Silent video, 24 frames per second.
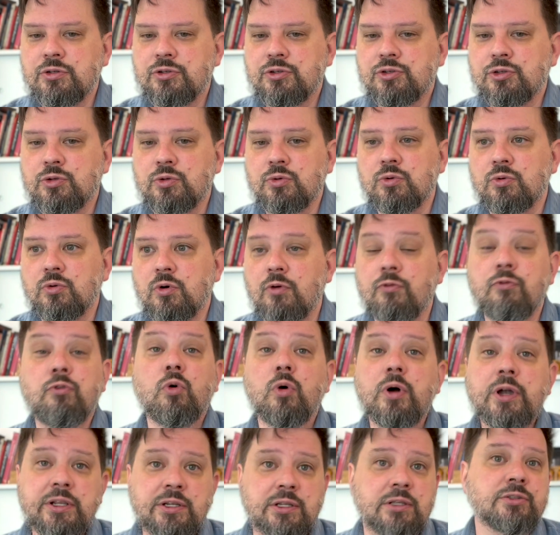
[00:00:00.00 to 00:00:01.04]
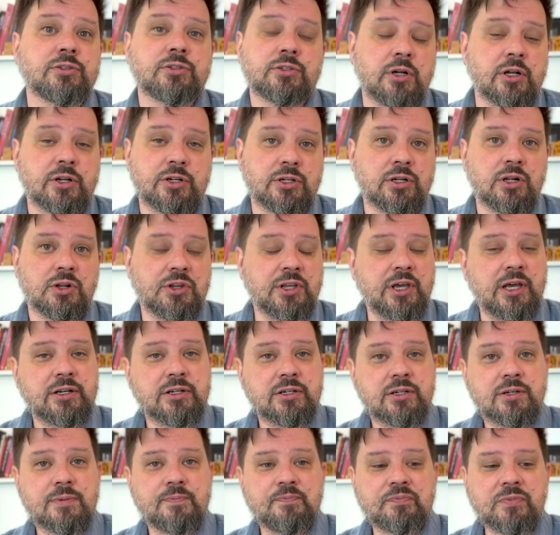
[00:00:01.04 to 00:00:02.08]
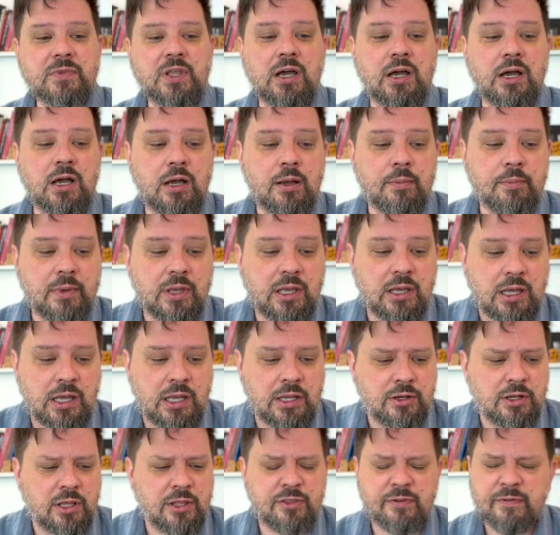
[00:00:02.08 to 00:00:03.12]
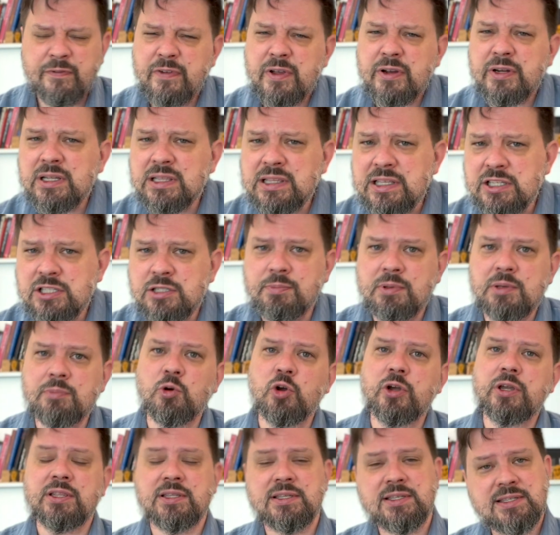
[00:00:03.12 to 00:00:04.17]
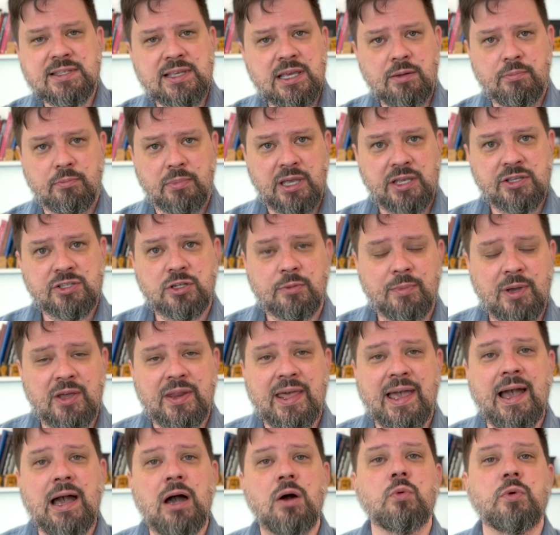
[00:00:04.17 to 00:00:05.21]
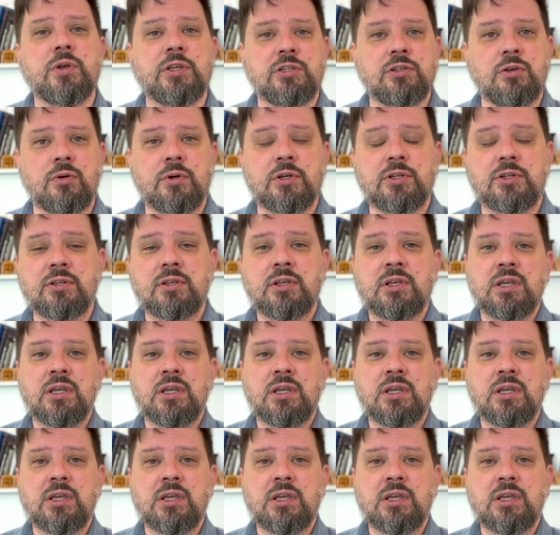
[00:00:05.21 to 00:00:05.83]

to avoid instructional touch, and at the very least be more consent-based about how we do it.